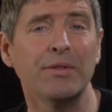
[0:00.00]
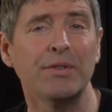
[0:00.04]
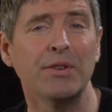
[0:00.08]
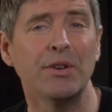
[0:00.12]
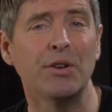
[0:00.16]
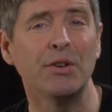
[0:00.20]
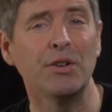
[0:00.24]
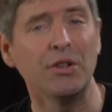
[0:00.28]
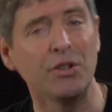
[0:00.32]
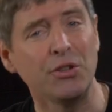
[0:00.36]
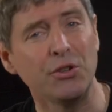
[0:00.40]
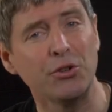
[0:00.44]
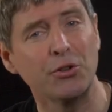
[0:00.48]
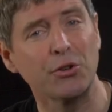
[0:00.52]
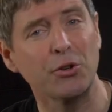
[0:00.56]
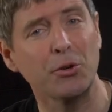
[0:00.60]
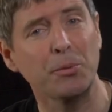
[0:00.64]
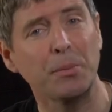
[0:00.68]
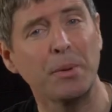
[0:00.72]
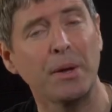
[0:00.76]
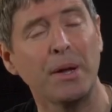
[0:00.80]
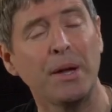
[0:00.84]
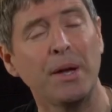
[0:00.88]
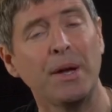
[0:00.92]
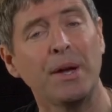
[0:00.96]
soon in
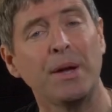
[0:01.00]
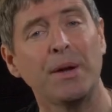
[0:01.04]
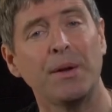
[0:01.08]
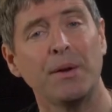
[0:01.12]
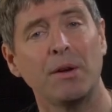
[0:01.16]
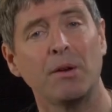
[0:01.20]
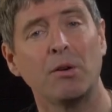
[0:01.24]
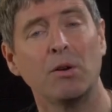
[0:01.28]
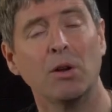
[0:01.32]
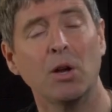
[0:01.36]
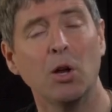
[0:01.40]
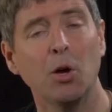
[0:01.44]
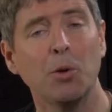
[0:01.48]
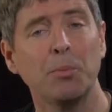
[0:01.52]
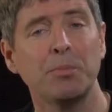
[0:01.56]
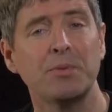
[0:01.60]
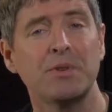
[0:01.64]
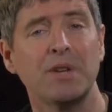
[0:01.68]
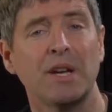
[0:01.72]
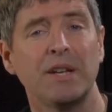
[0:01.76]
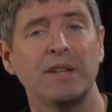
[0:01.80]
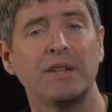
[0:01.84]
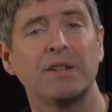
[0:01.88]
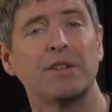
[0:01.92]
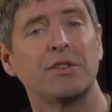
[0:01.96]
Europe. We'll
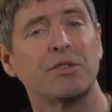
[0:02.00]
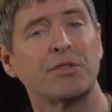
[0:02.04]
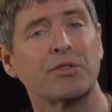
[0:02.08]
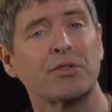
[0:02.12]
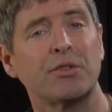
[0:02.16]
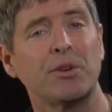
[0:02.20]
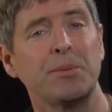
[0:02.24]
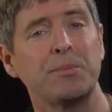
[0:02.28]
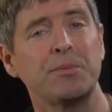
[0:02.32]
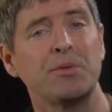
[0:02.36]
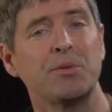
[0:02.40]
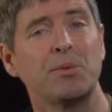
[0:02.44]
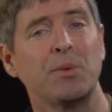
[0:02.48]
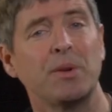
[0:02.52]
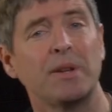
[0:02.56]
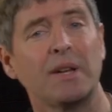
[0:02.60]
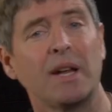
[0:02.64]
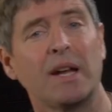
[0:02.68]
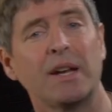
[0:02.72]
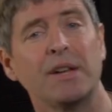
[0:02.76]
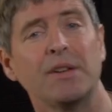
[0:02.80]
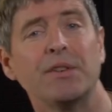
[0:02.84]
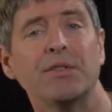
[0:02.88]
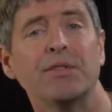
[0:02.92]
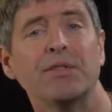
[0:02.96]
update the description when
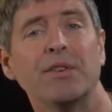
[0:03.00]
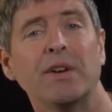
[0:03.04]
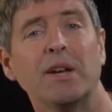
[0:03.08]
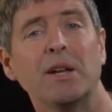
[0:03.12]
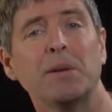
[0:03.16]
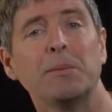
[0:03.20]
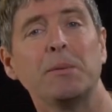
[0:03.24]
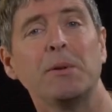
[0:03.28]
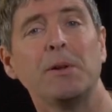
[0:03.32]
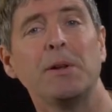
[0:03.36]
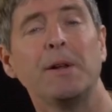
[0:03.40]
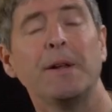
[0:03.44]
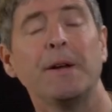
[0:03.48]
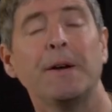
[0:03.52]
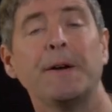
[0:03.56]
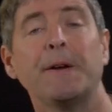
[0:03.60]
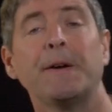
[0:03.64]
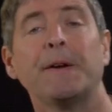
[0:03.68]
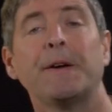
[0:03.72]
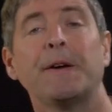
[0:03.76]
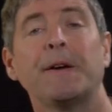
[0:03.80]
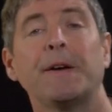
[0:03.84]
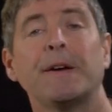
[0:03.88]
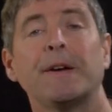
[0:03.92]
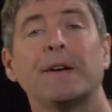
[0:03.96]
that is available.
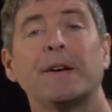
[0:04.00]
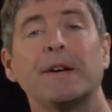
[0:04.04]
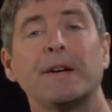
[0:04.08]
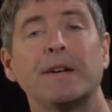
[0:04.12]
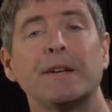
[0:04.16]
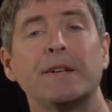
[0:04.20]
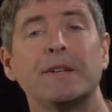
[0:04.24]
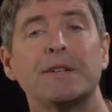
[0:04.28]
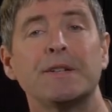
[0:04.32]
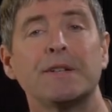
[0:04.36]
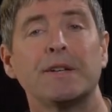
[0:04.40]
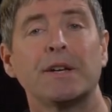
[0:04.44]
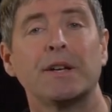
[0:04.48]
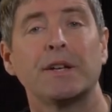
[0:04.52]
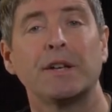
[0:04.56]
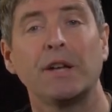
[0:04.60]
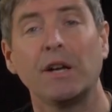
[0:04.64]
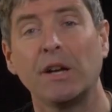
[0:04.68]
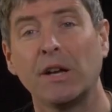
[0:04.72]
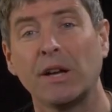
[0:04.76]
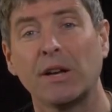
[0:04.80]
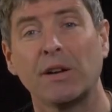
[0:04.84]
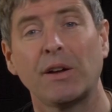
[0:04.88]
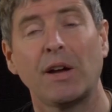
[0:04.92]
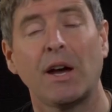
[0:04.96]
And uh,
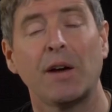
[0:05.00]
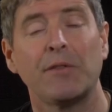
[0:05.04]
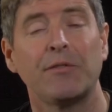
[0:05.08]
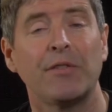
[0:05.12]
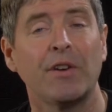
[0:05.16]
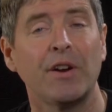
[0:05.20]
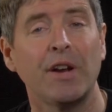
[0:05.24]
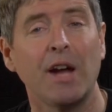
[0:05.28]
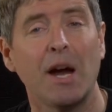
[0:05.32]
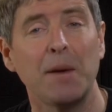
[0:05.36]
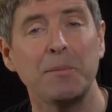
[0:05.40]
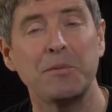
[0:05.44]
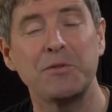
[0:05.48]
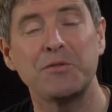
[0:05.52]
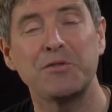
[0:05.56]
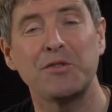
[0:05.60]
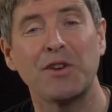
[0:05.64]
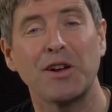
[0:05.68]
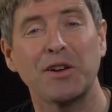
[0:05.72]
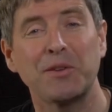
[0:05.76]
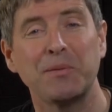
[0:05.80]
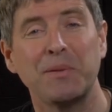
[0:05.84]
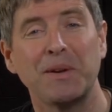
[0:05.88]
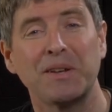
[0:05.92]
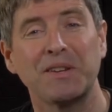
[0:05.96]
yeah, I'm very happy to
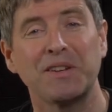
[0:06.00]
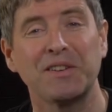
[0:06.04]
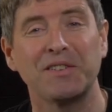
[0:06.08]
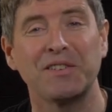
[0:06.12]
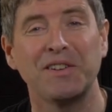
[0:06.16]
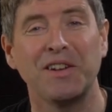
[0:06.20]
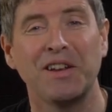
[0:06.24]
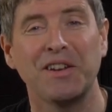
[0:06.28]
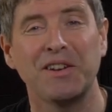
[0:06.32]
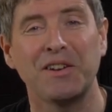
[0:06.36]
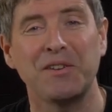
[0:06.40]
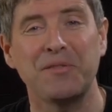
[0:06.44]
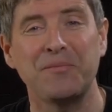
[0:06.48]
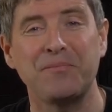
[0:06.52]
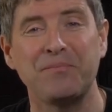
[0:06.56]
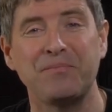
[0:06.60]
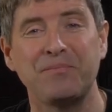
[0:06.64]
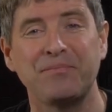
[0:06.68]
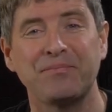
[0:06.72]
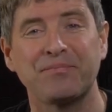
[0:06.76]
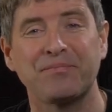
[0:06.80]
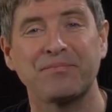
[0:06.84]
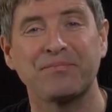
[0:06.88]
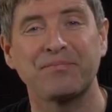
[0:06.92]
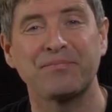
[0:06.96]
recommend this light.
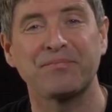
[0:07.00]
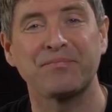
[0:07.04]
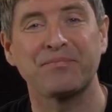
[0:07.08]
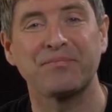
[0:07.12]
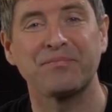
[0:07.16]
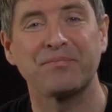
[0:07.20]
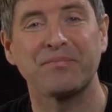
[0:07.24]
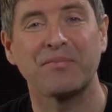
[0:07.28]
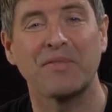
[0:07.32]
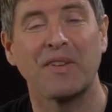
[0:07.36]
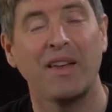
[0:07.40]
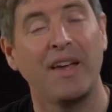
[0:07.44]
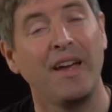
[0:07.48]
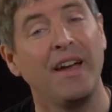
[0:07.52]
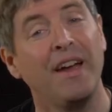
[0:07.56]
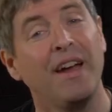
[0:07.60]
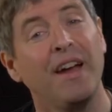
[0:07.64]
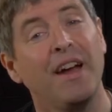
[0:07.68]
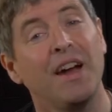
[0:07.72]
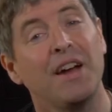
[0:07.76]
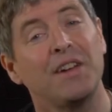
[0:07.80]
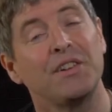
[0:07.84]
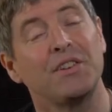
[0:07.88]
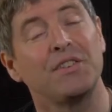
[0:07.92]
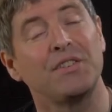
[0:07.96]

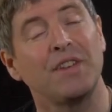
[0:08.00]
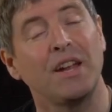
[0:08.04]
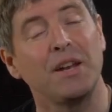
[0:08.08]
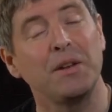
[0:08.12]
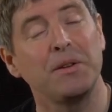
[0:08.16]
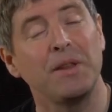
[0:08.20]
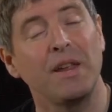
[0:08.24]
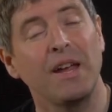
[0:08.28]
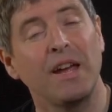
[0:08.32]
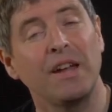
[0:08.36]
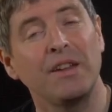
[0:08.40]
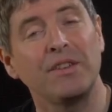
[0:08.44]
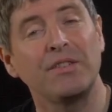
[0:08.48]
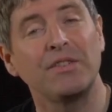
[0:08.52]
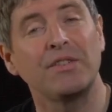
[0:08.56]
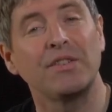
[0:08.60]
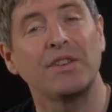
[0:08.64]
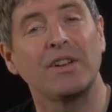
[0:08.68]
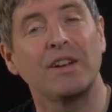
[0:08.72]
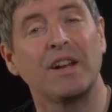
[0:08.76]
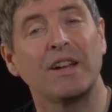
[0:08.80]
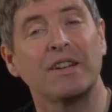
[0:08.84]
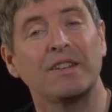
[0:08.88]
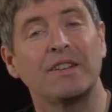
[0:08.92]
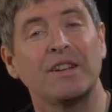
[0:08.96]
If there's anything else
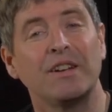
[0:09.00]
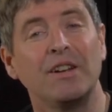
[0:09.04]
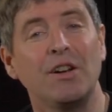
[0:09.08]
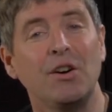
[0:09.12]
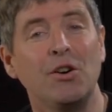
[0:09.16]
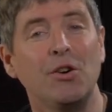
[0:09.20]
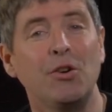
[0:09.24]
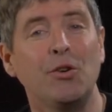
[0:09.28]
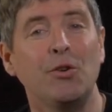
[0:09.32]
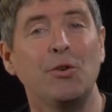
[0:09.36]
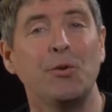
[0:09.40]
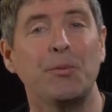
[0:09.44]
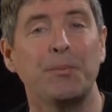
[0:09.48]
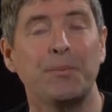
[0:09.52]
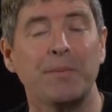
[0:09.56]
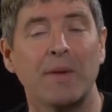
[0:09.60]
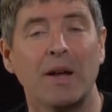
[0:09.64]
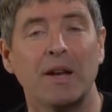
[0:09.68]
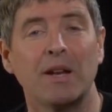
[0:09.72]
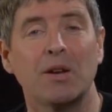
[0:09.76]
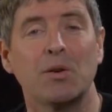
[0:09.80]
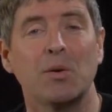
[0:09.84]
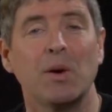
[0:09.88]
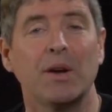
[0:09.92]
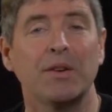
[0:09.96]
you'd like to know,
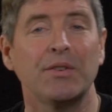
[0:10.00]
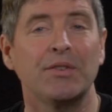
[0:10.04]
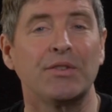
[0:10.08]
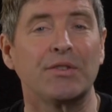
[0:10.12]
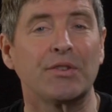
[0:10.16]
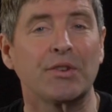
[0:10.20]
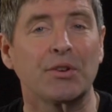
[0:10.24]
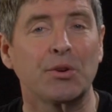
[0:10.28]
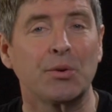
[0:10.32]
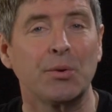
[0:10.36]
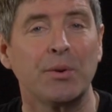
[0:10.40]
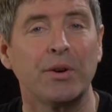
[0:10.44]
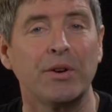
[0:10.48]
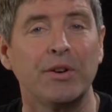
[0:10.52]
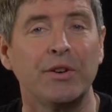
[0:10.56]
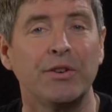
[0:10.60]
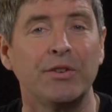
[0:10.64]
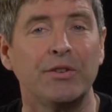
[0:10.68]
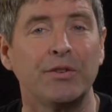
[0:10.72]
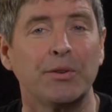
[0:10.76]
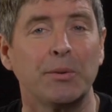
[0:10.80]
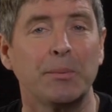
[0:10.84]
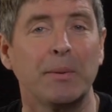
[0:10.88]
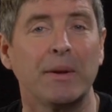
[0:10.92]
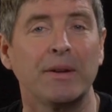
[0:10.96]
any questions or
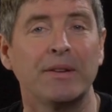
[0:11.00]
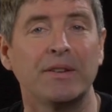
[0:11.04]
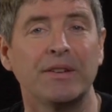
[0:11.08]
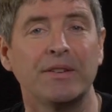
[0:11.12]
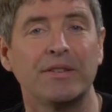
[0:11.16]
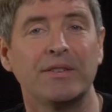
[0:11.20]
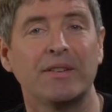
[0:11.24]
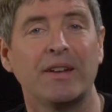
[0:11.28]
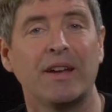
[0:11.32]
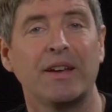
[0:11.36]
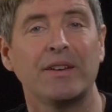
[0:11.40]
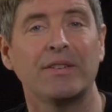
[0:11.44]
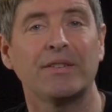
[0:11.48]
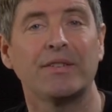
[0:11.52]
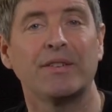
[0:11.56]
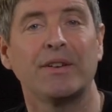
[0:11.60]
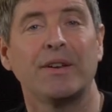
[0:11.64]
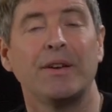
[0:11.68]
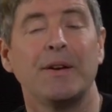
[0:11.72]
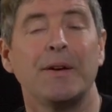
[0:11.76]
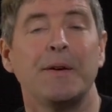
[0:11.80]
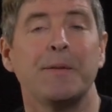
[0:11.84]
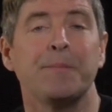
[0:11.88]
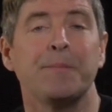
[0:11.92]
queries about this test,